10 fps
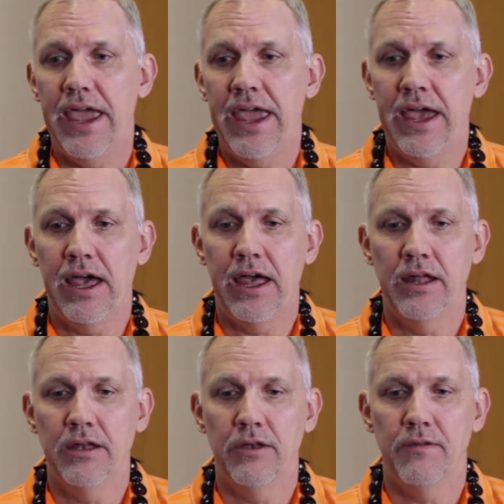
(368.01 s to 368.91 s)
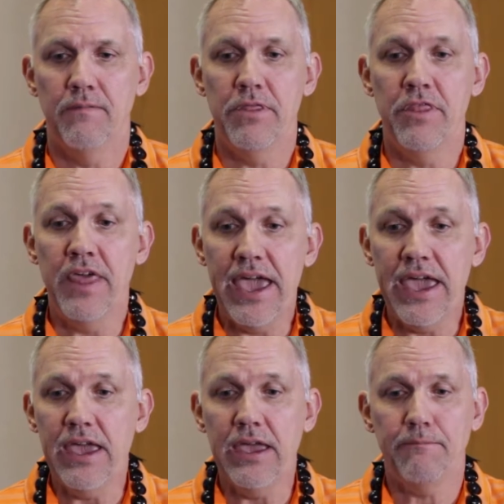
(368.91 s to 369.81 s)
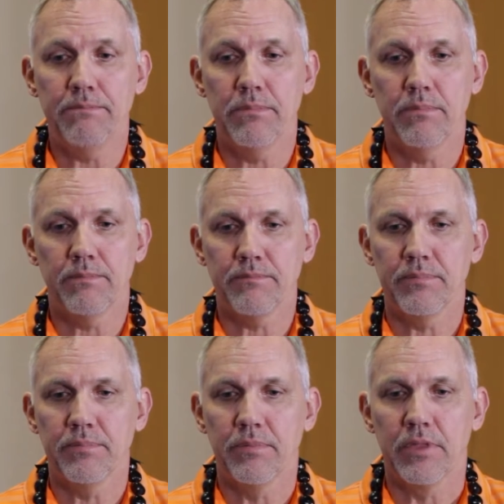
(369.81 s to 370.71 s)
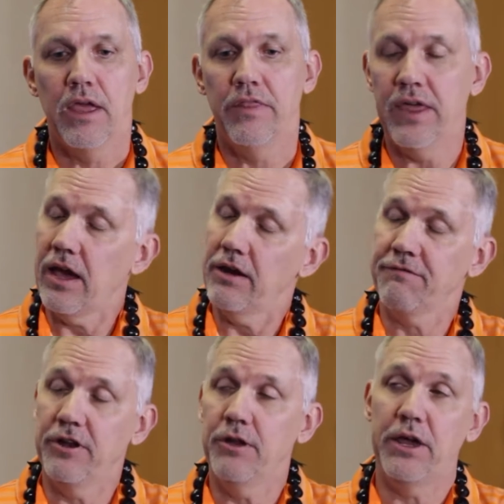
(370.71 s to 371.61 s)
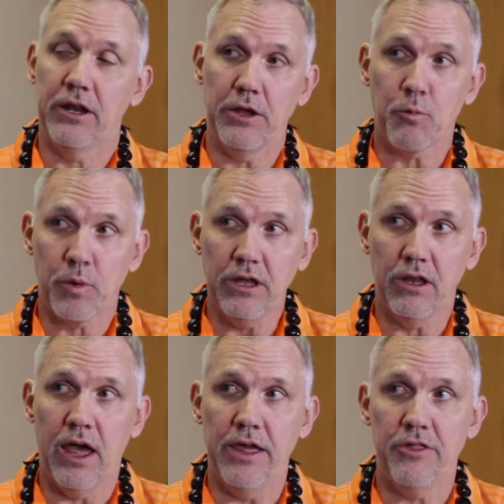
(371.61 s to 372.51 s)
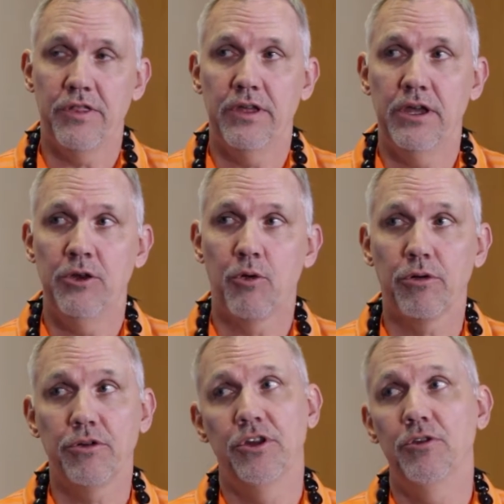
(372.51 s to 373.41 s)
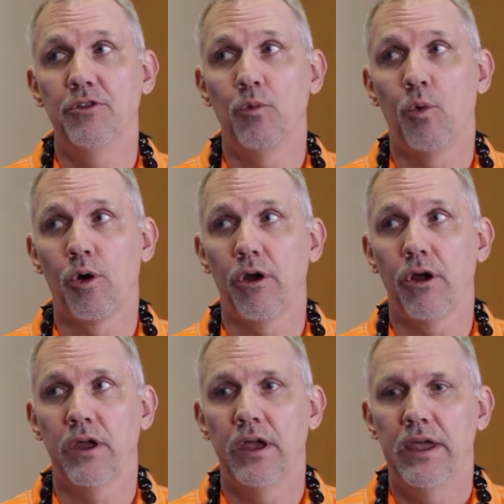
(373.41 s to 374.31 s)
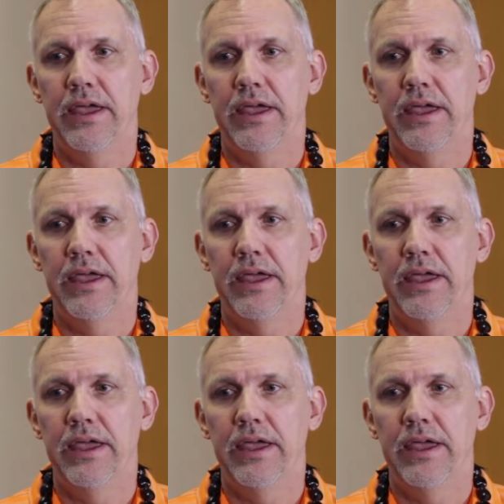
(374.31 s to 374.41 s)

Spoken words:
And they kind of fundamentally realize that in order to do the work,